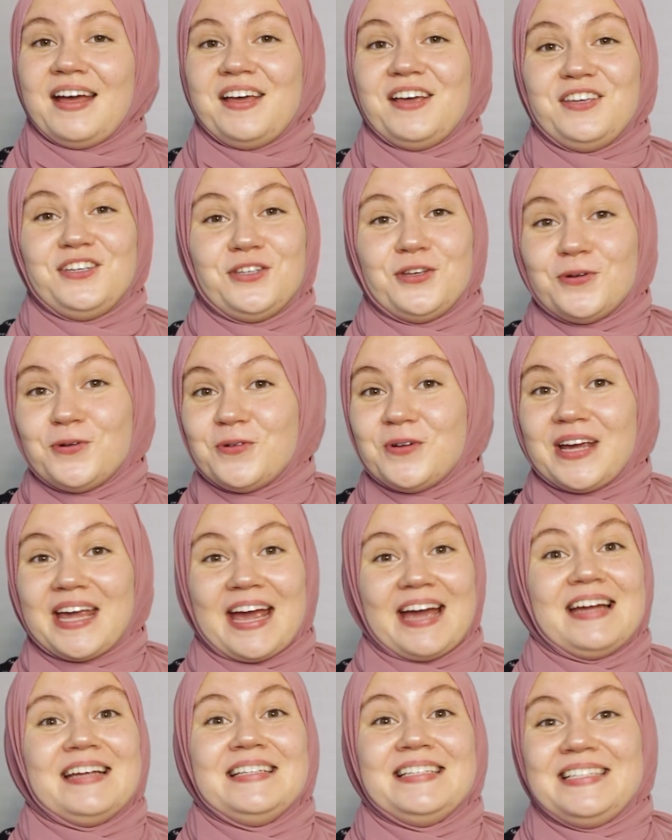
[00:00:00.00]
You
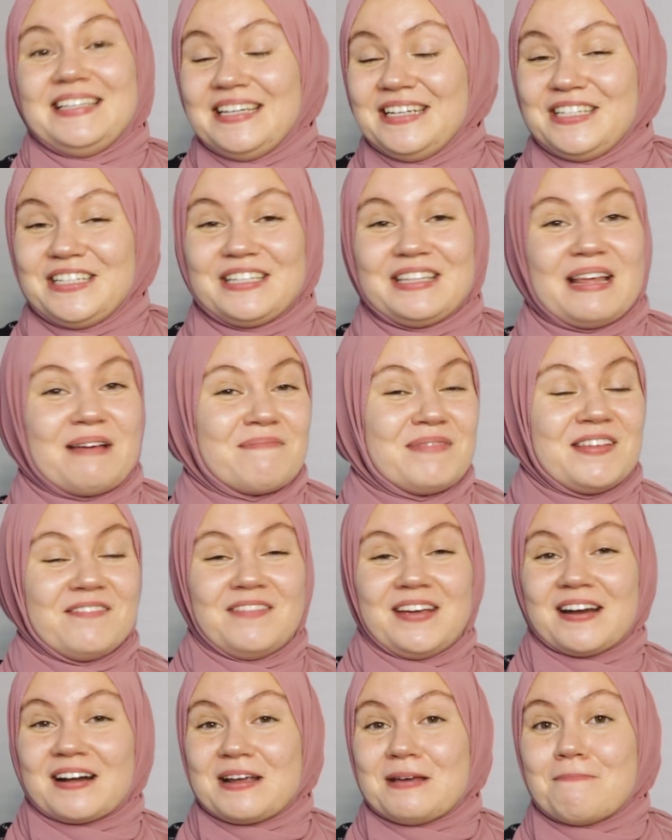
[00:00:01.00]
can teach them the
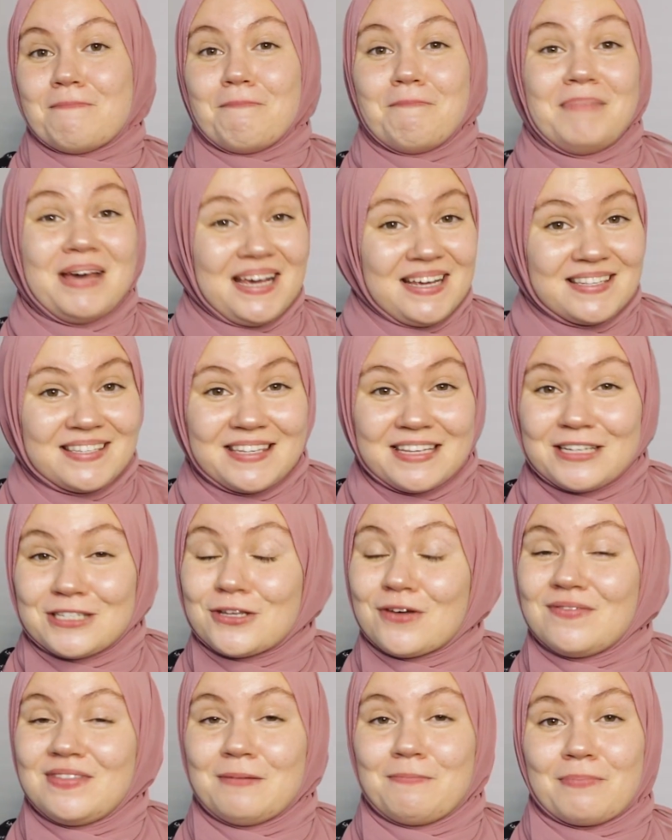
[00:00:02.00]
very basics
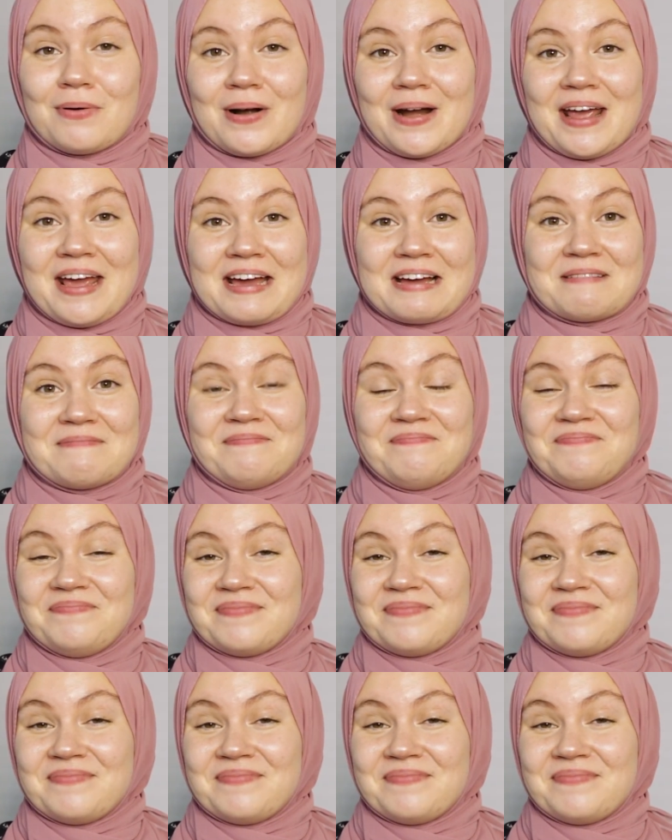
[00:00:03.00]
of the prayer,